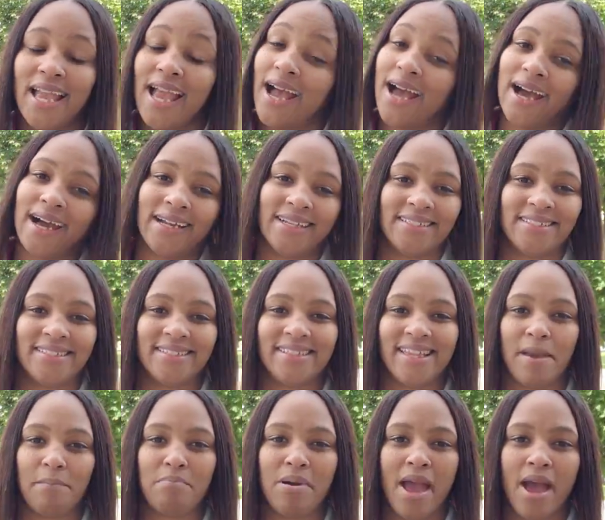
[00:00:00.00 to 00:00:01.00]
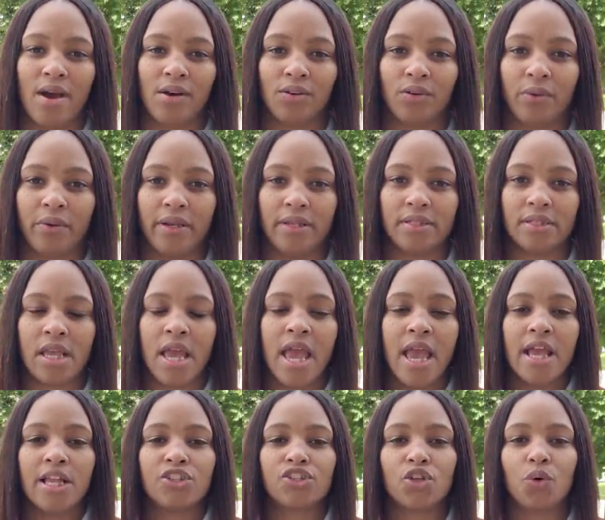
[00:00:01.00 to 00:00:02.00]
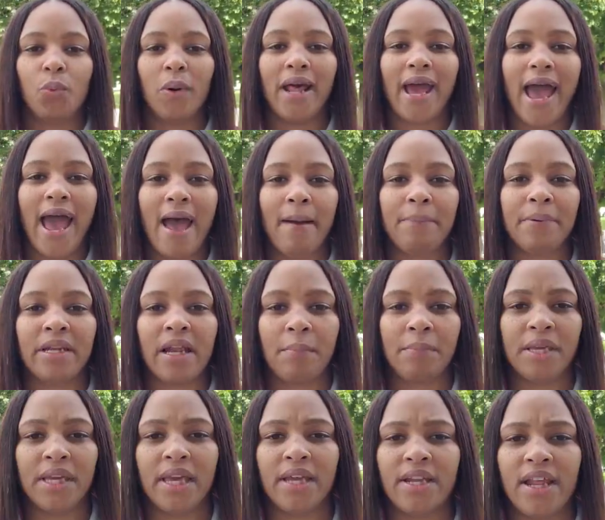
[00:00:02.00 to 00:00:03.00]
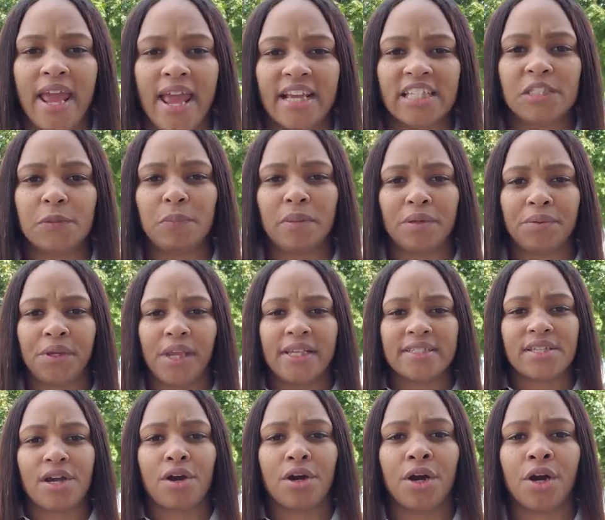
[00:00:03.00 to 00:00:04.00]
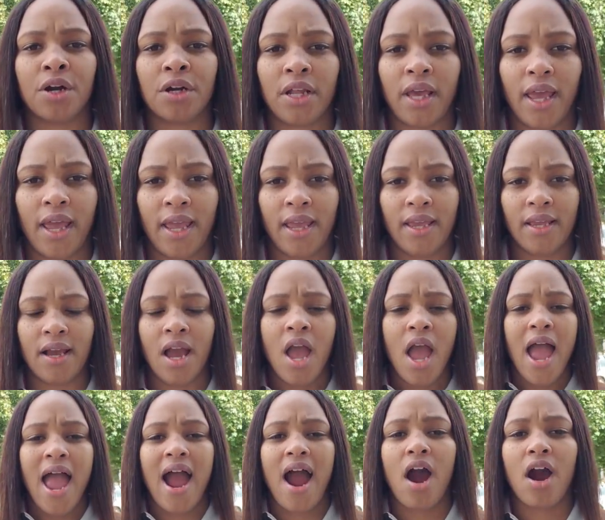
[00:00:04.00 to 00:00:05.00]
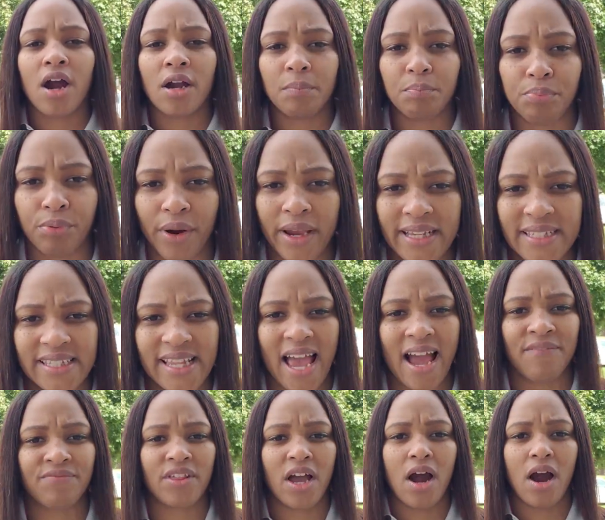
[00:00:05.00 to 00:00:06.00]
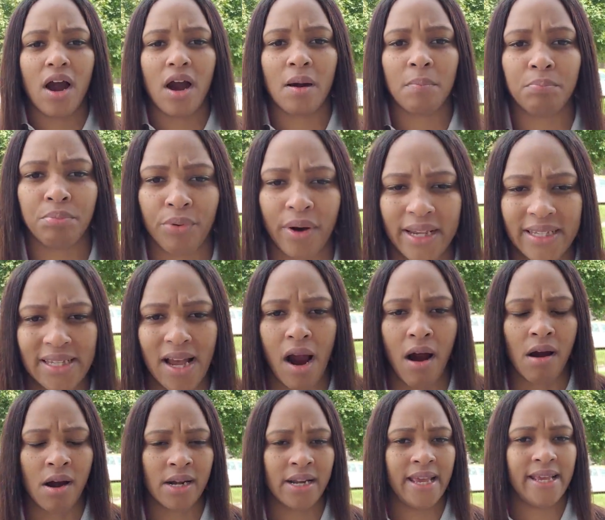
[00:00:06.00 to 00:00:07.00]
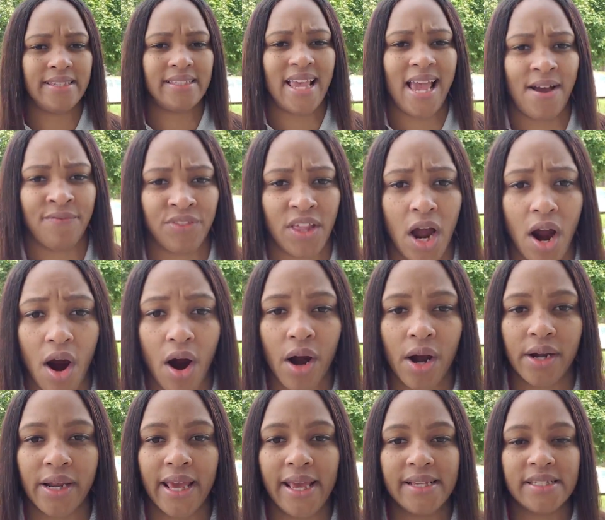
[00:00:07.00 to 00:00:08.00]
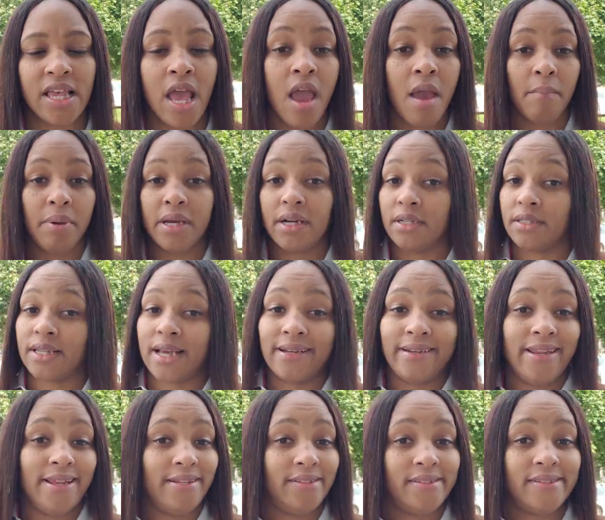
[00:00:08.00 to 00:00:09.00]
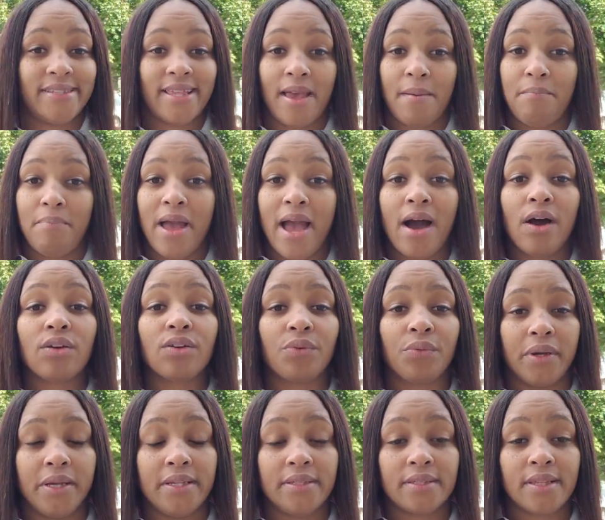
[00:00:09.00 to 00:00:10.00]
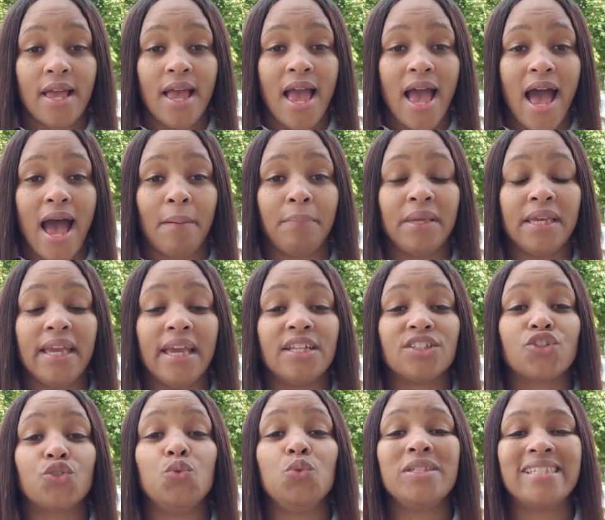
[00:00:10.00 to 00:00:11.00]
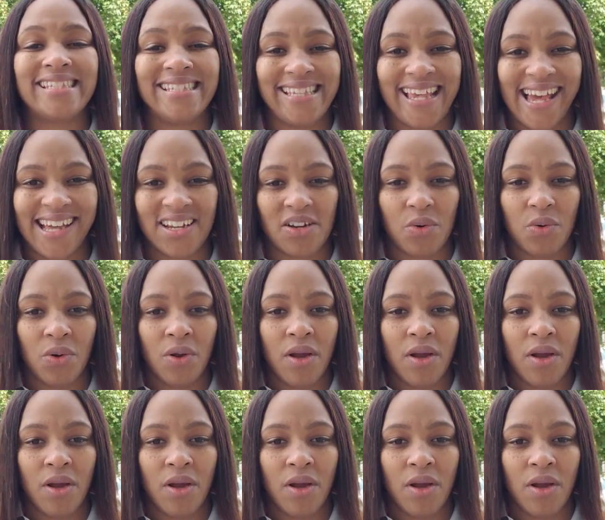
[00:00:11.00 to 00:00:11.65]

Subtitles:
I didn't set boundaries. And so what happened, I began to experience heartbreaks after heartbreaks, heartaches after heartaches, because I didn't set boundaries. I began to settle.